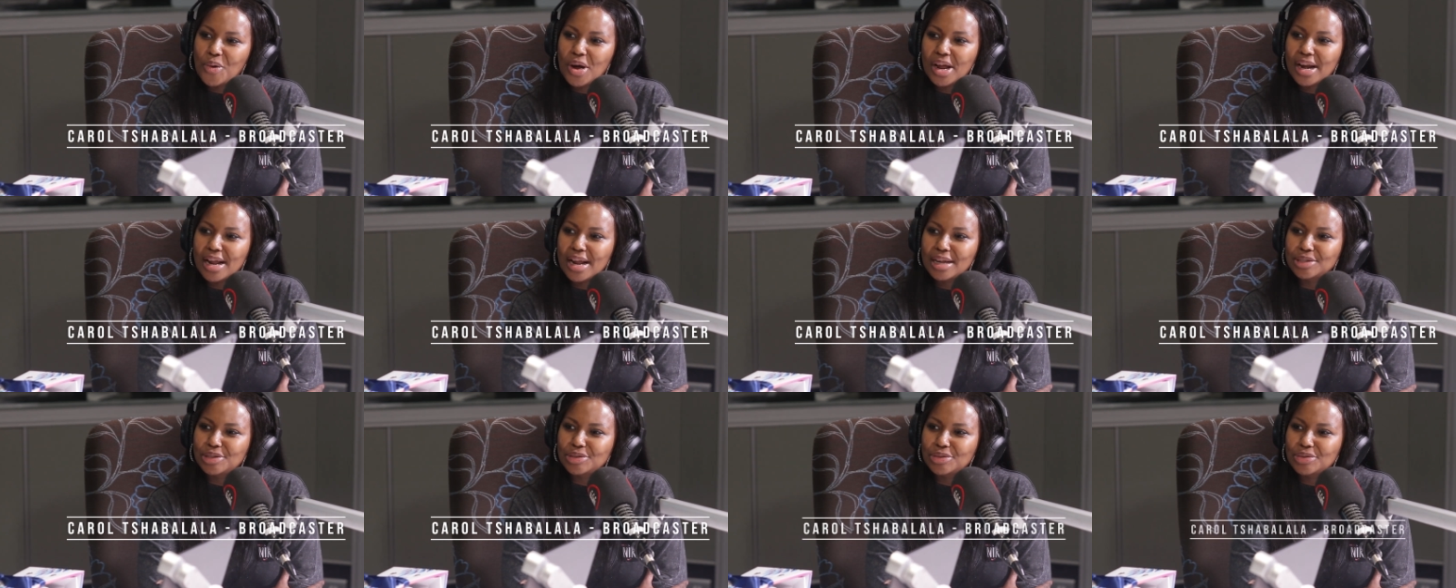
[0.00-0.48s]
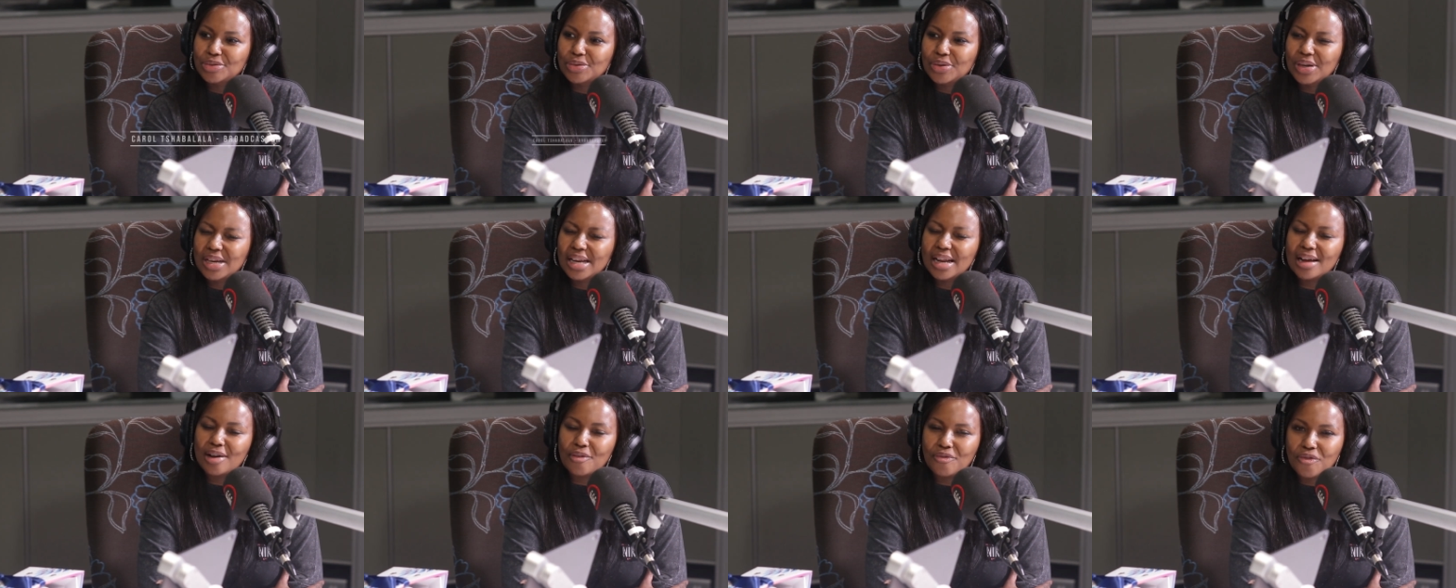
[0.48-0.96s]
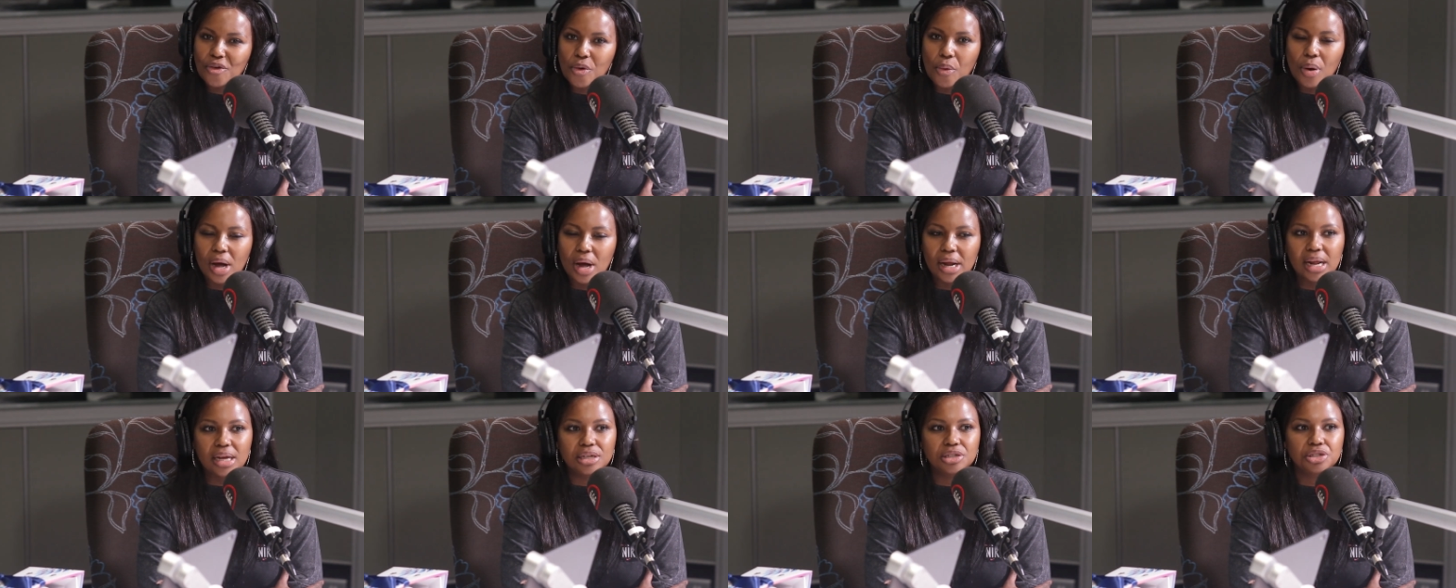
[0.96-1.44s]
for what I do, a love for
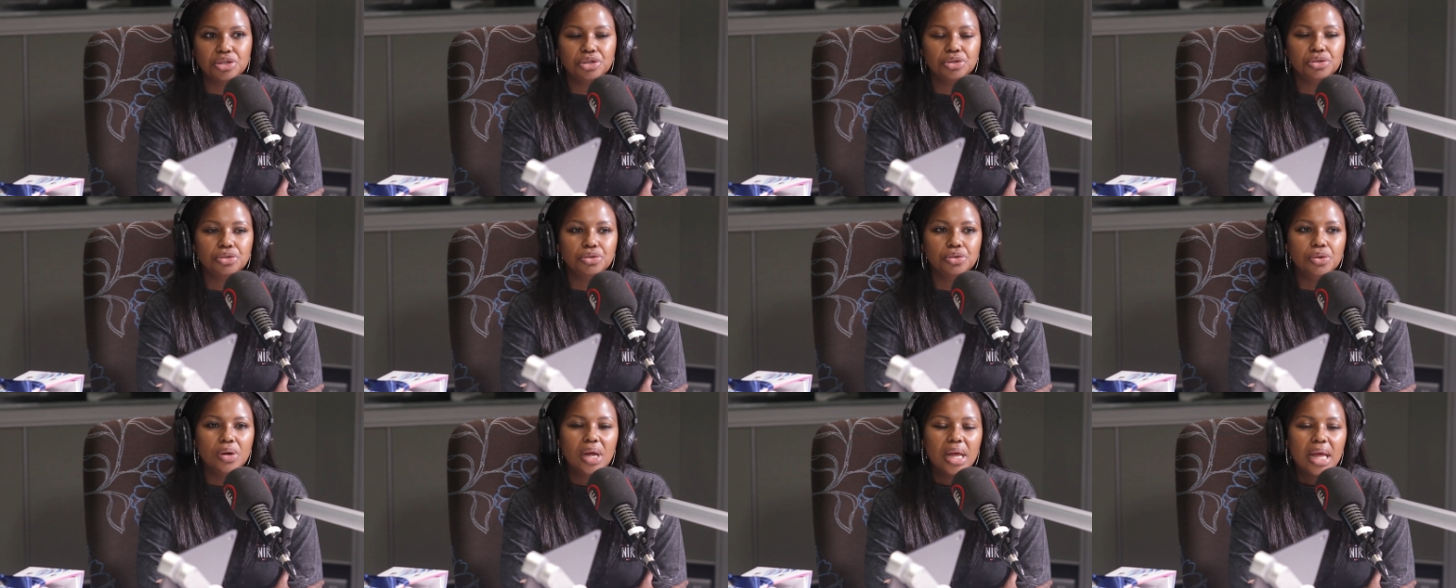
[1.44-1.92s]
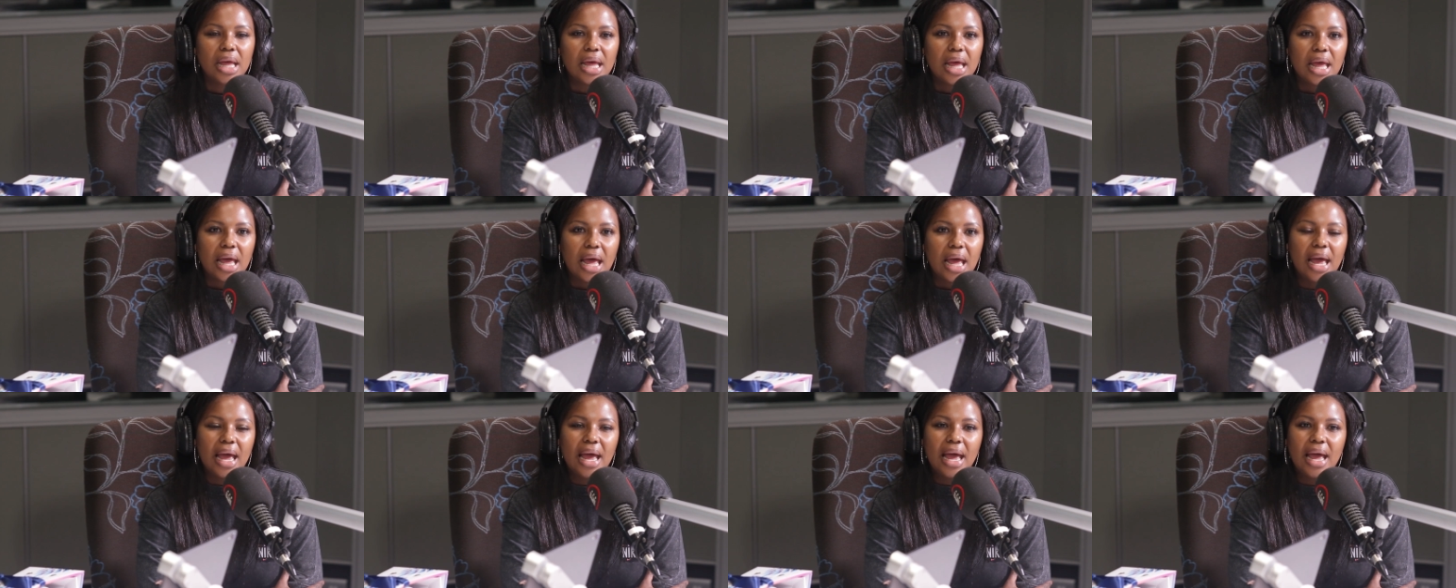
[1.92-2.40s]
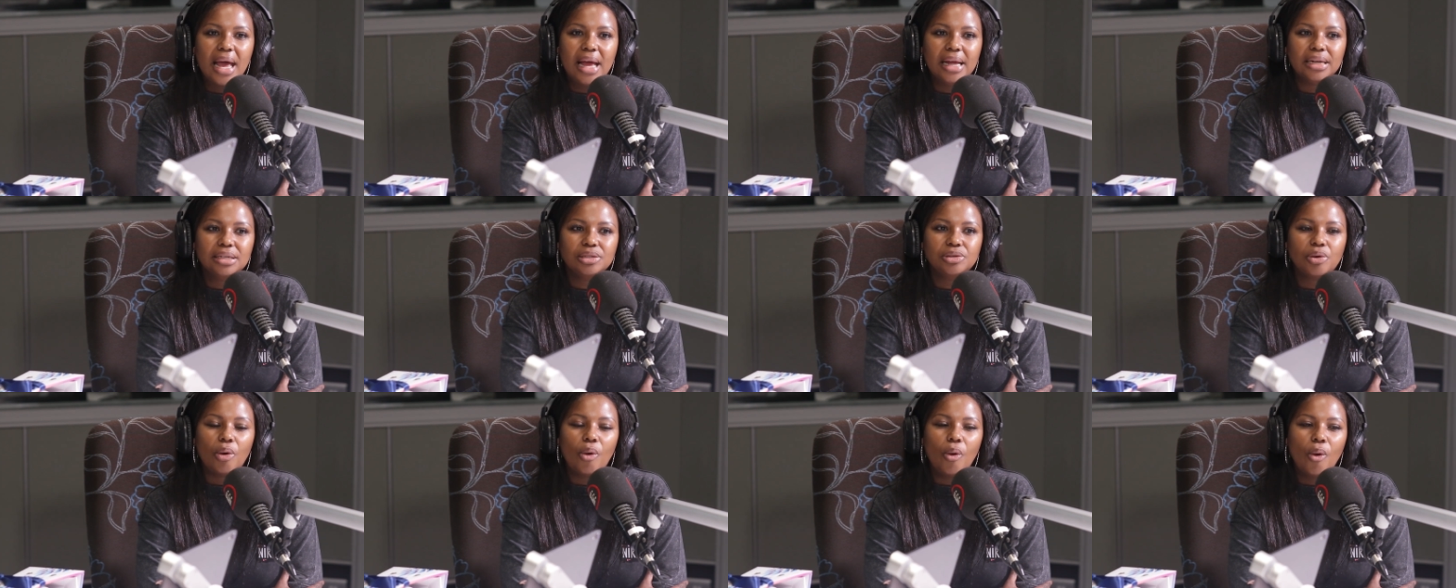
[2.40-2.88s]
what I do,
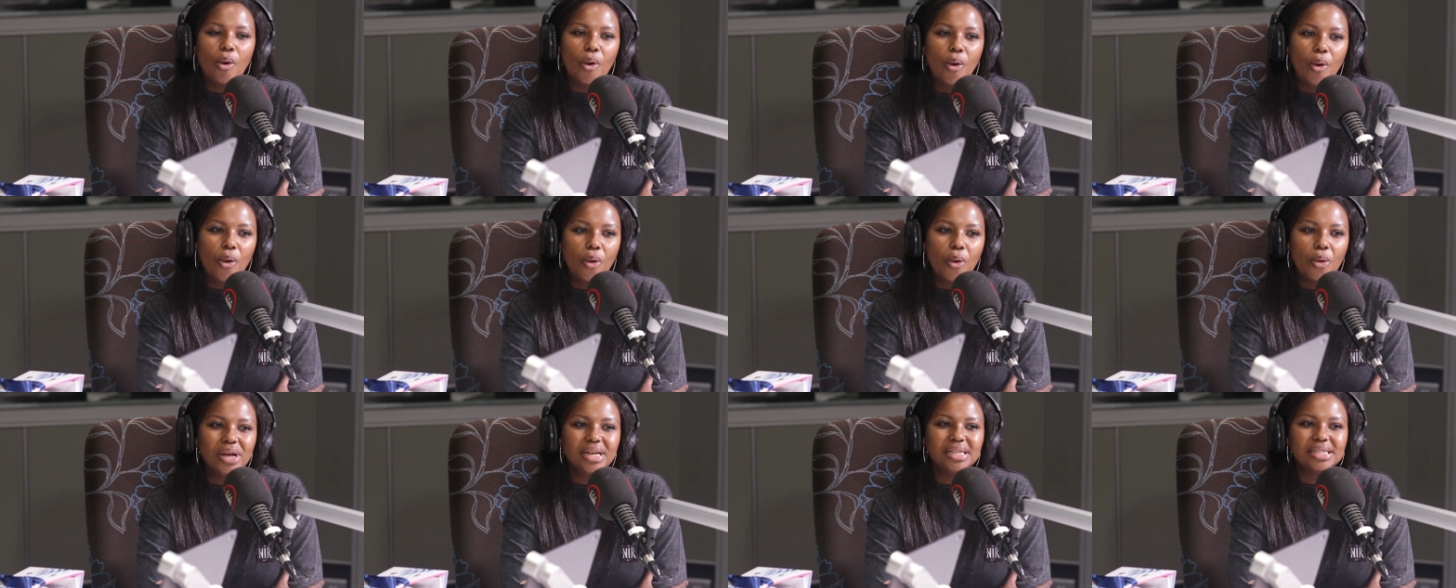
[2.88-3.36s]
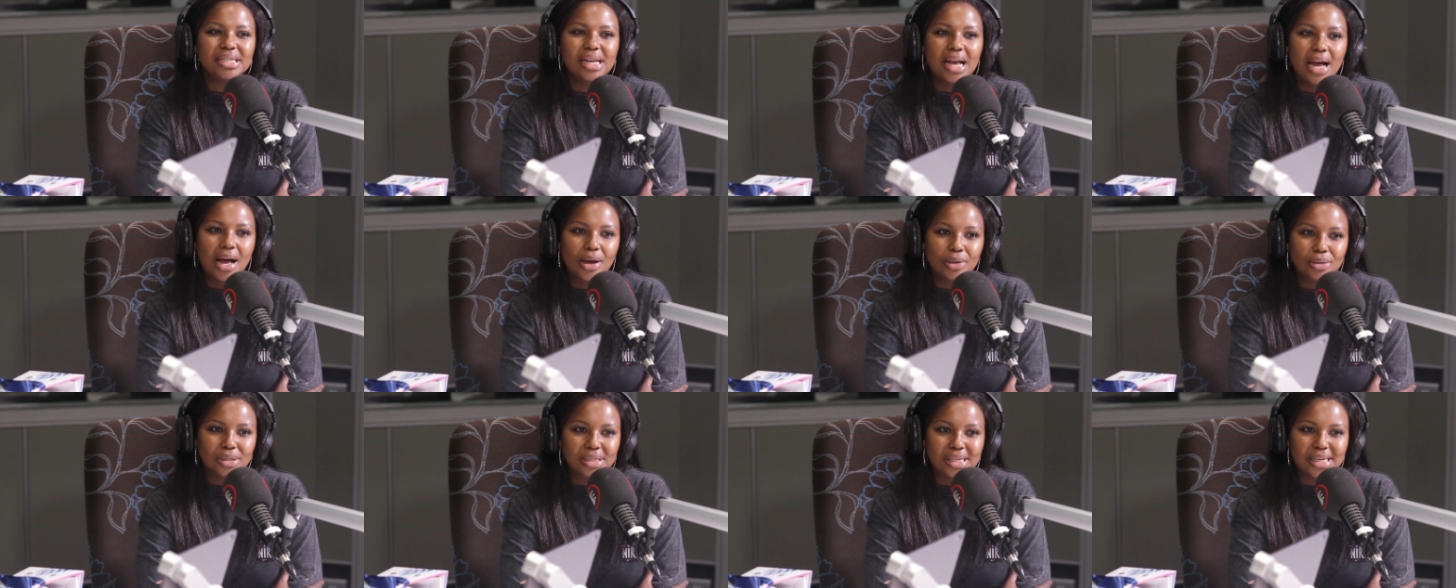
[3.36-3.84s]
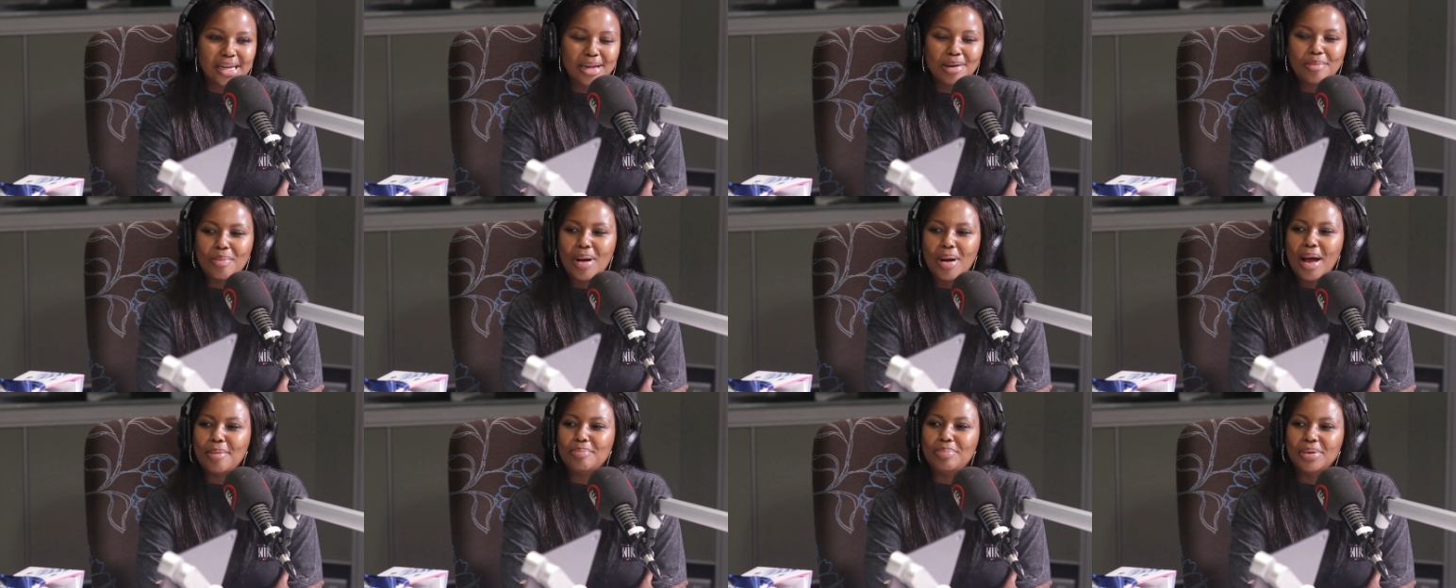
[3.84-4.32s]
and always counting
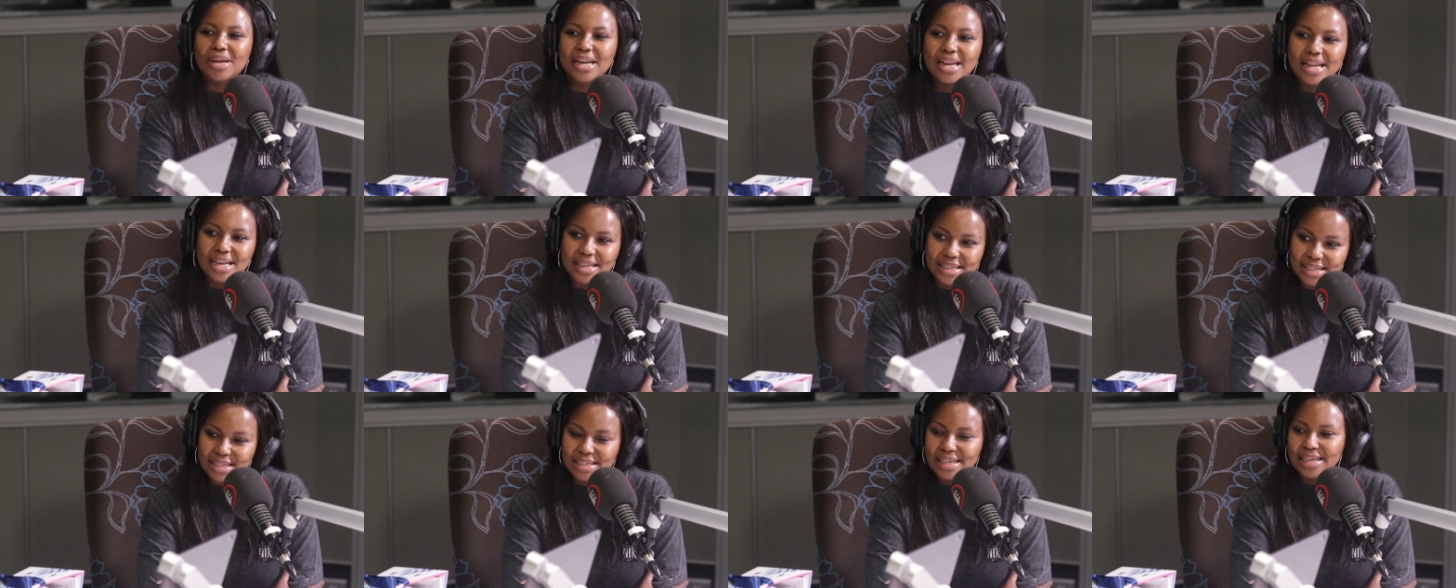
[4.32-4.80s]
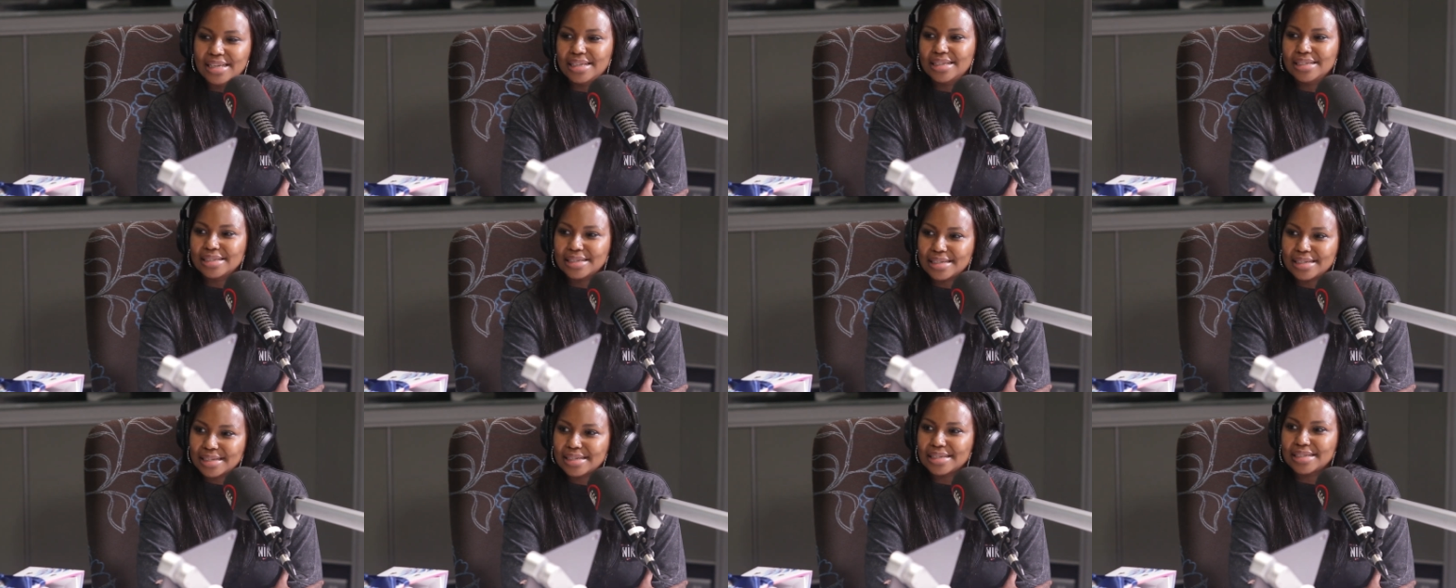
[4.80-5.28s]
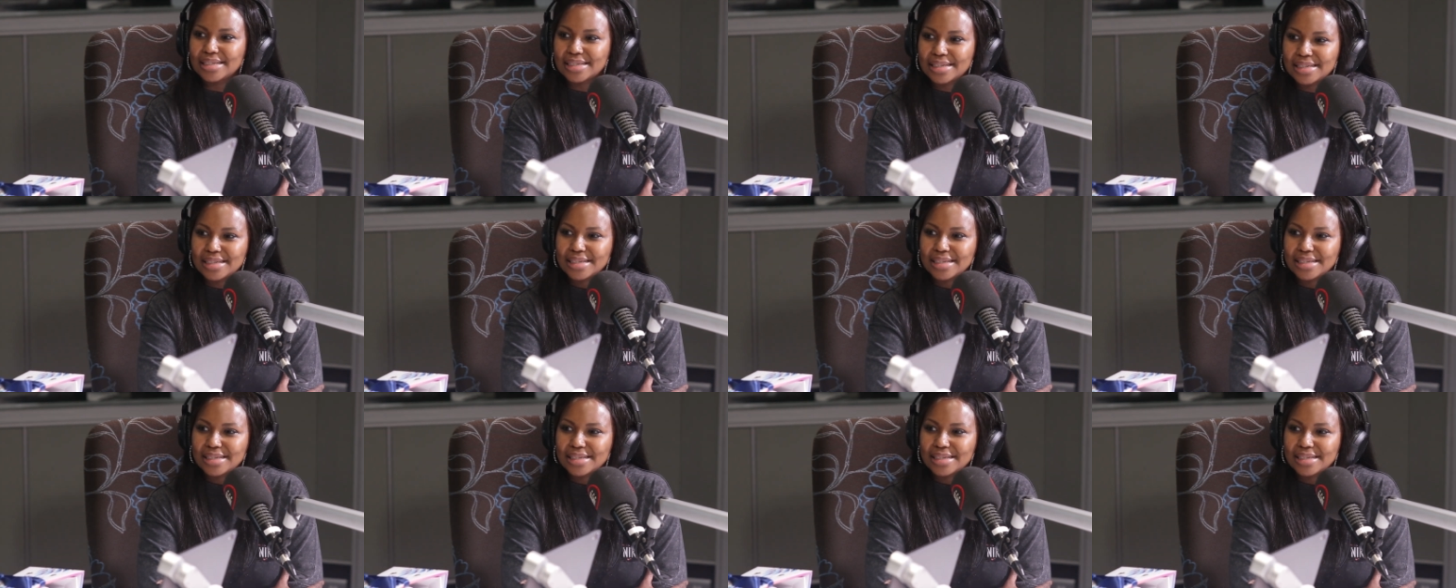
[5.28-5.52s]
my blessings.